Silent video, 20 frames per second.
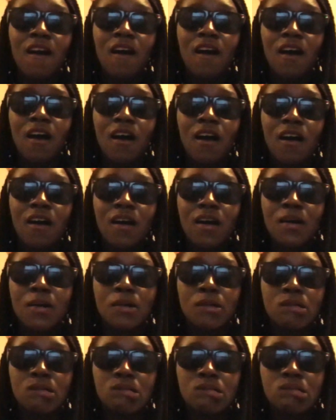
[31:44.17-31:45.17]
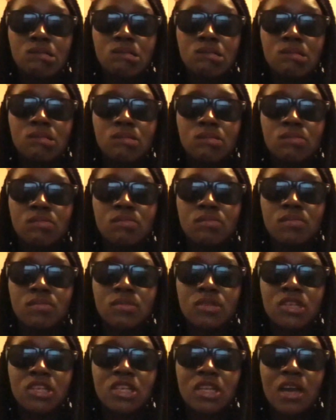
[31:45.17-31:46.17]
Shout
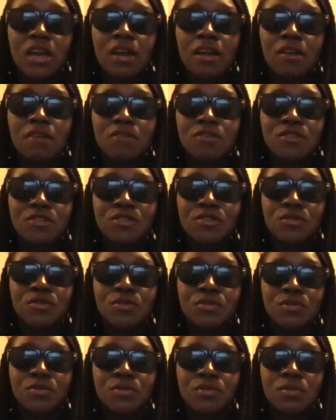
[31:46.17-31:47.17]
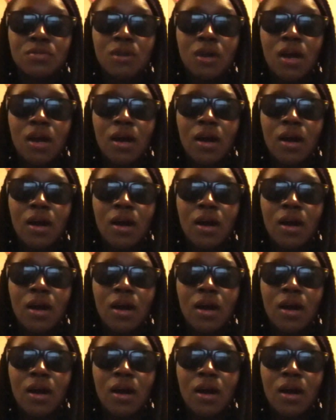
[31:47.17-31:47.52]
out to